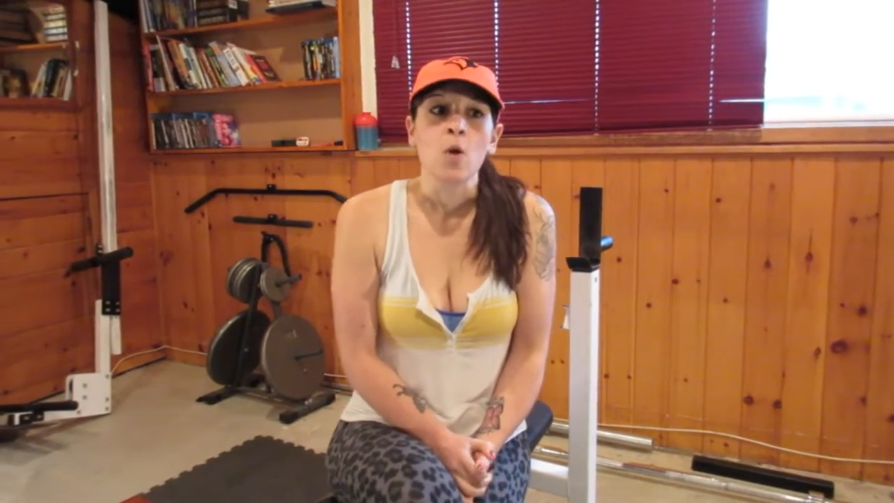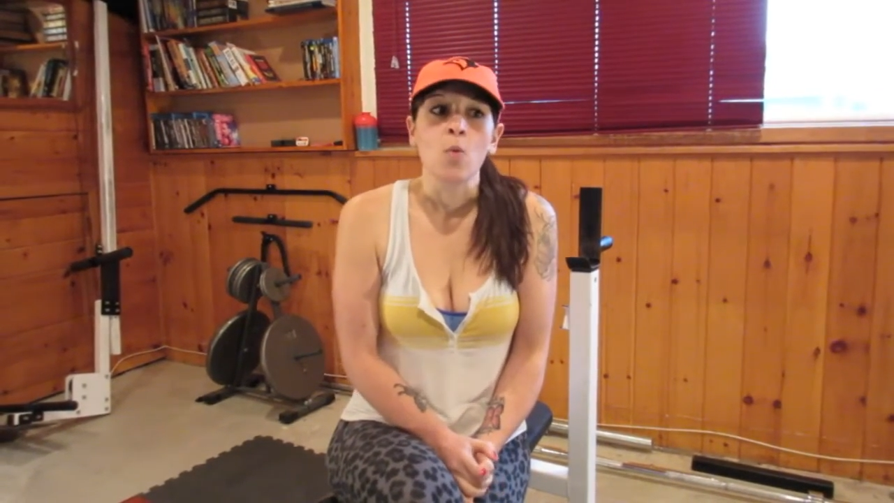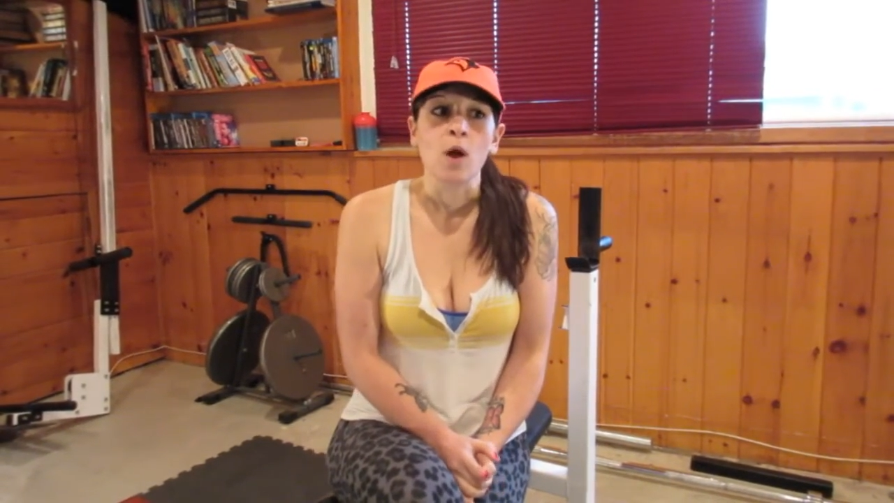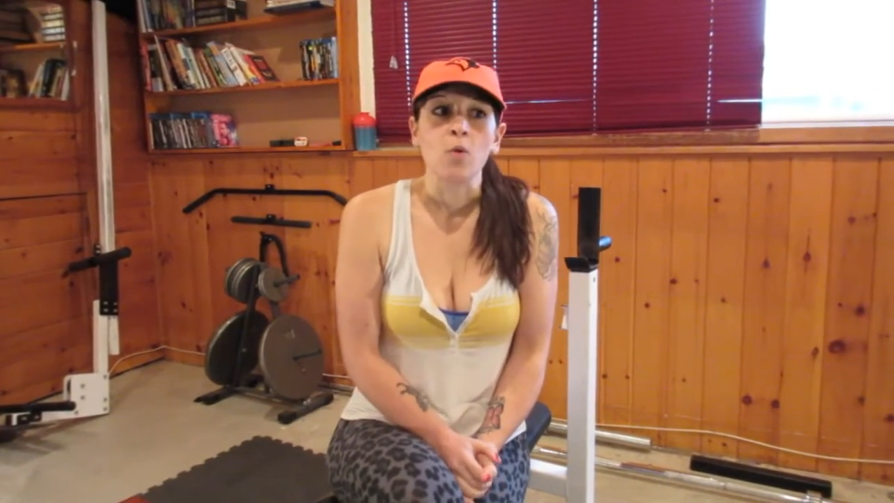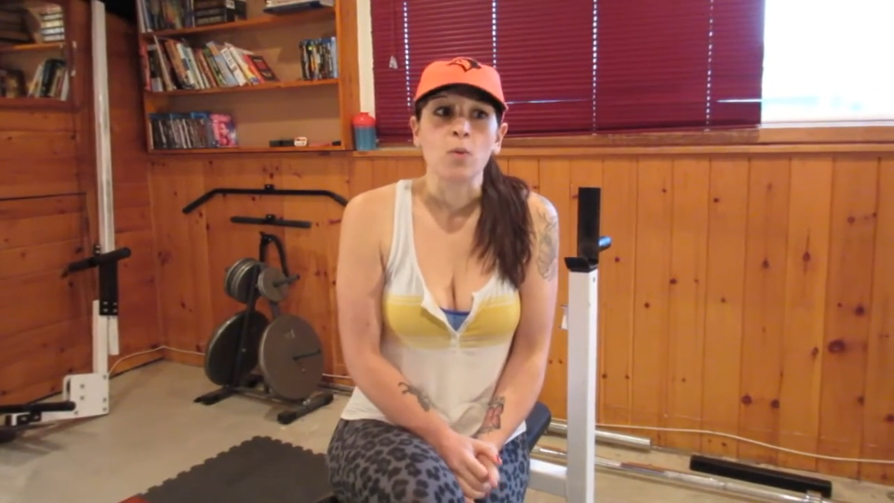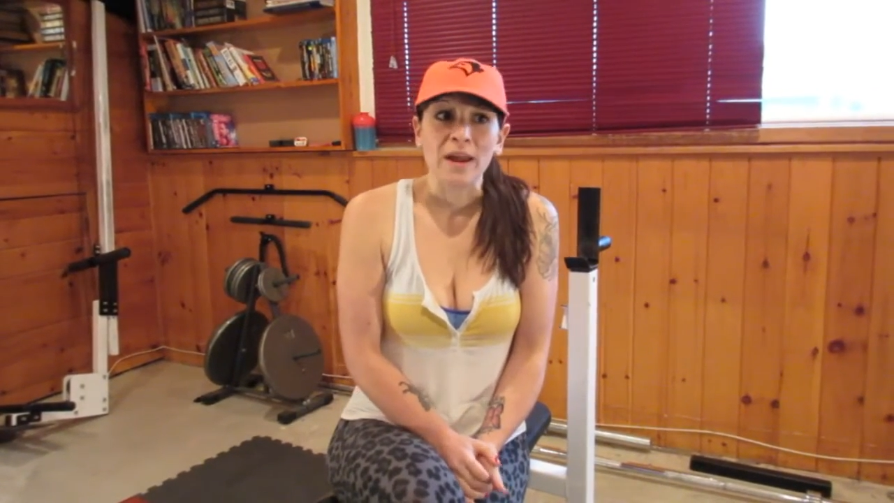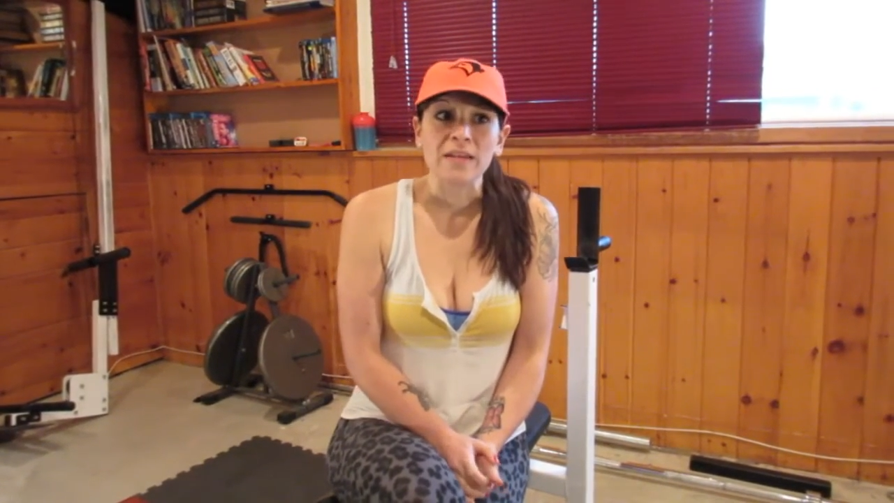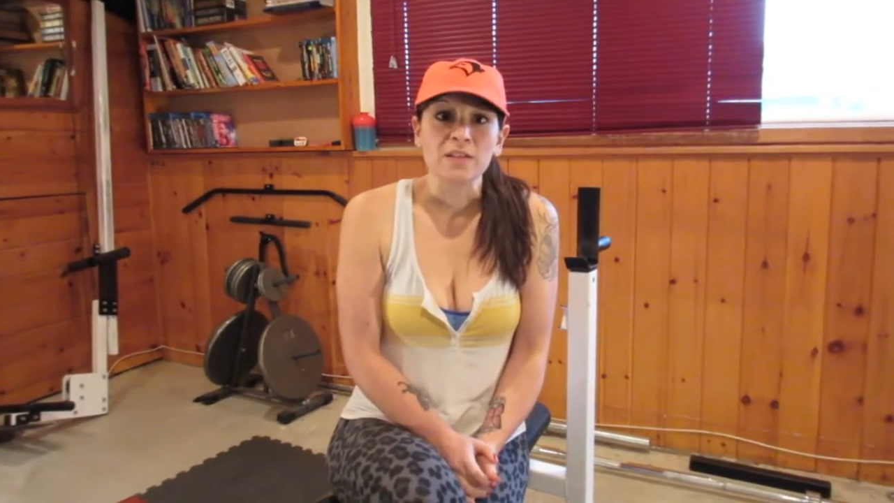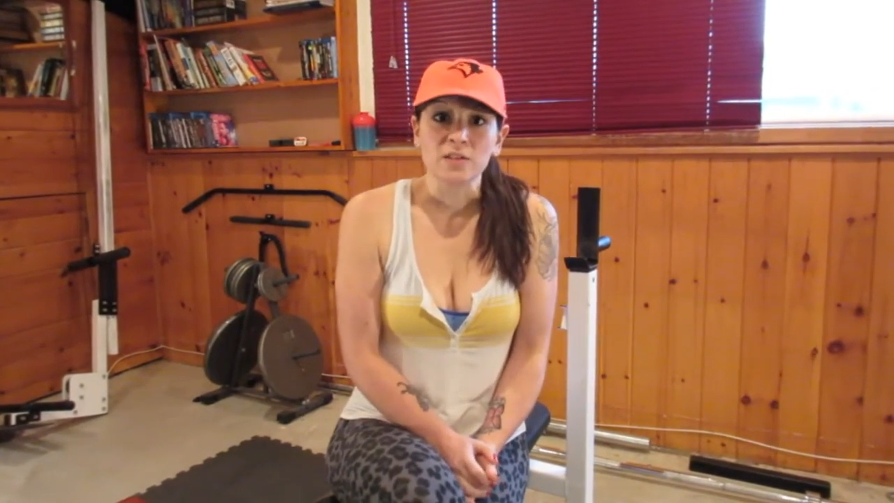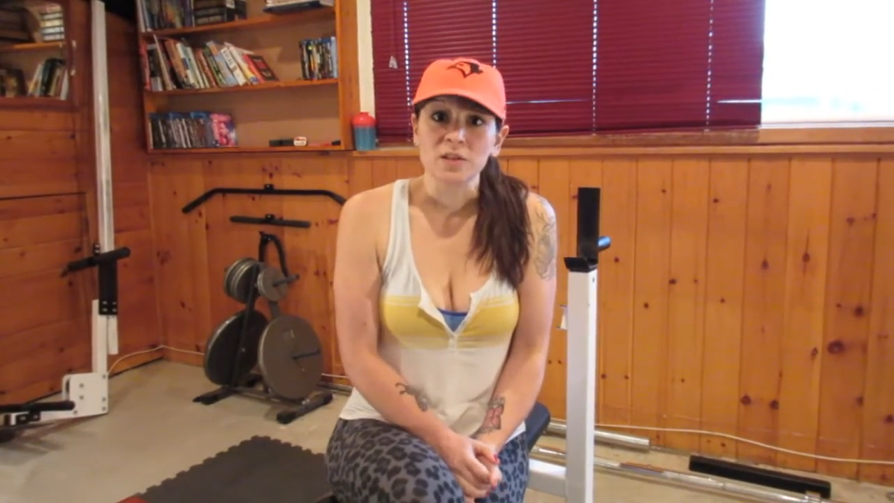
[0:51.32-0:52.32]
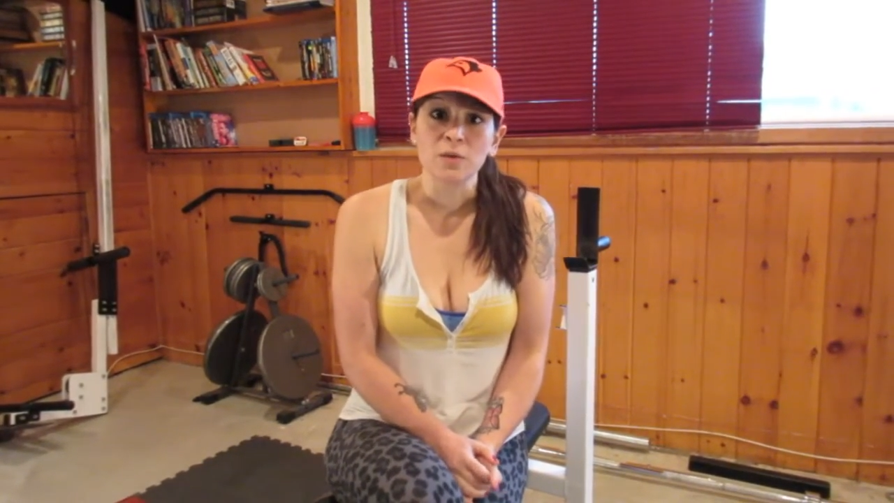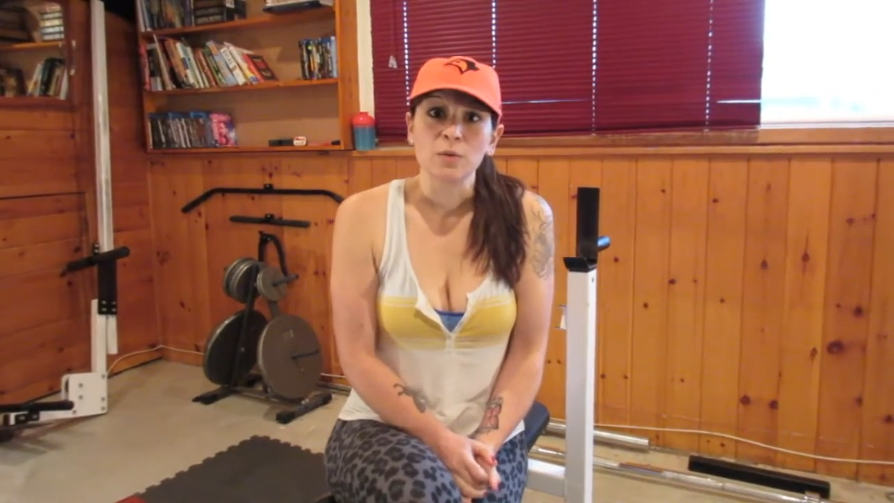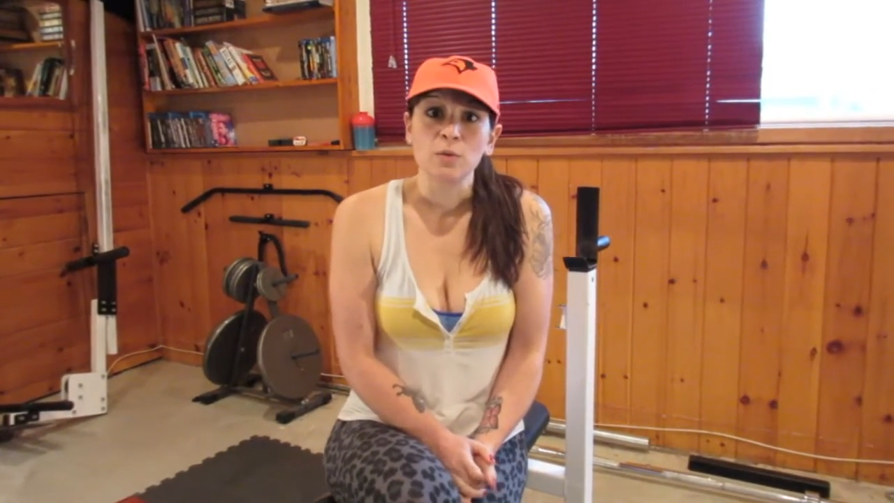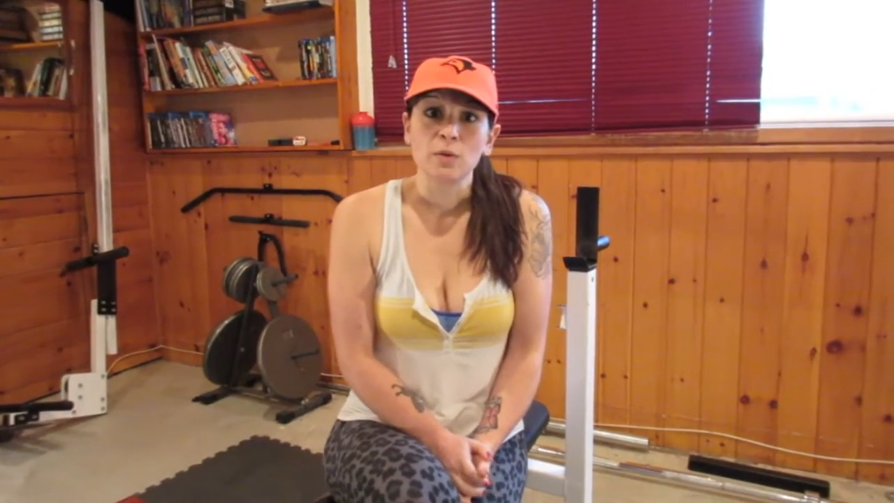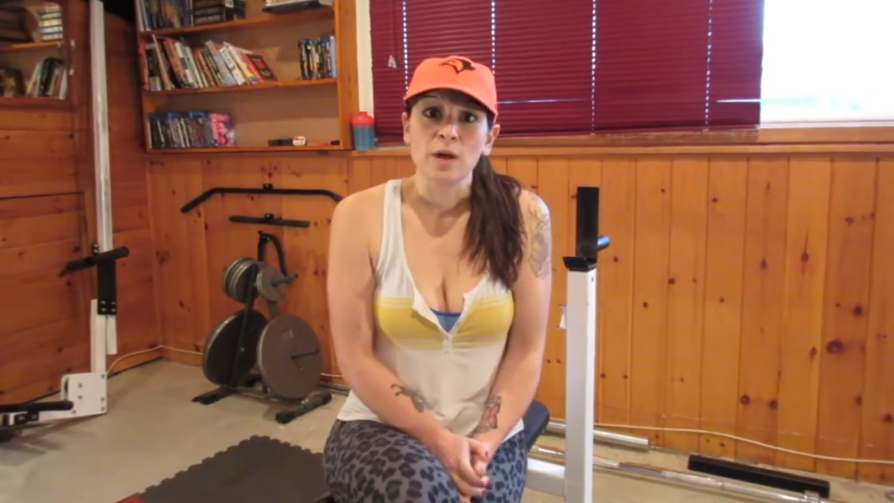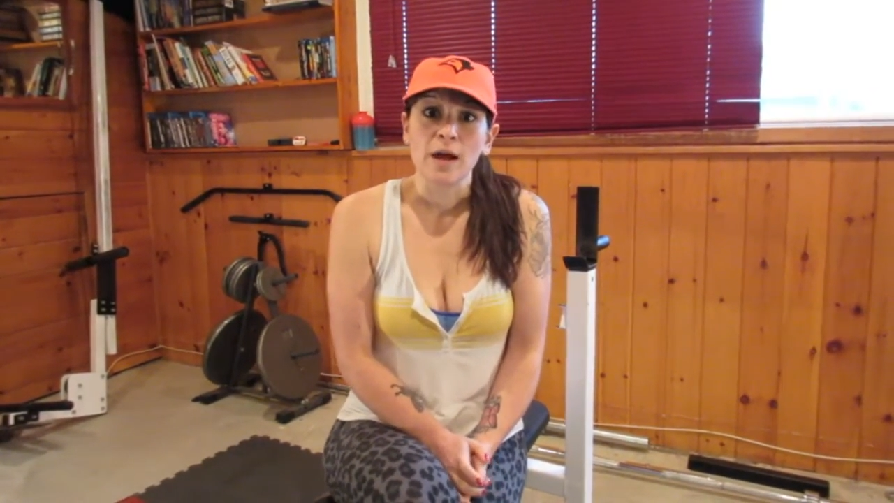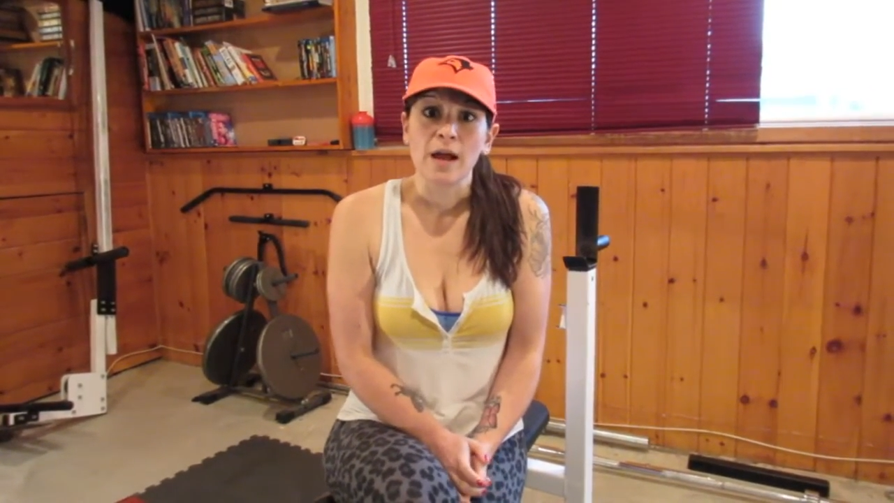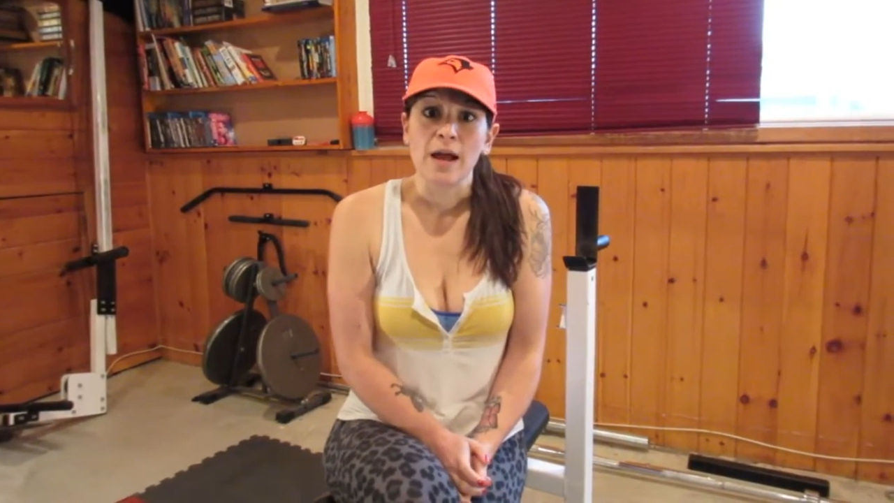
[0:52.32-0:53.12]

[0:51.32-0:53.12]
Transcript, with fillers: What weights do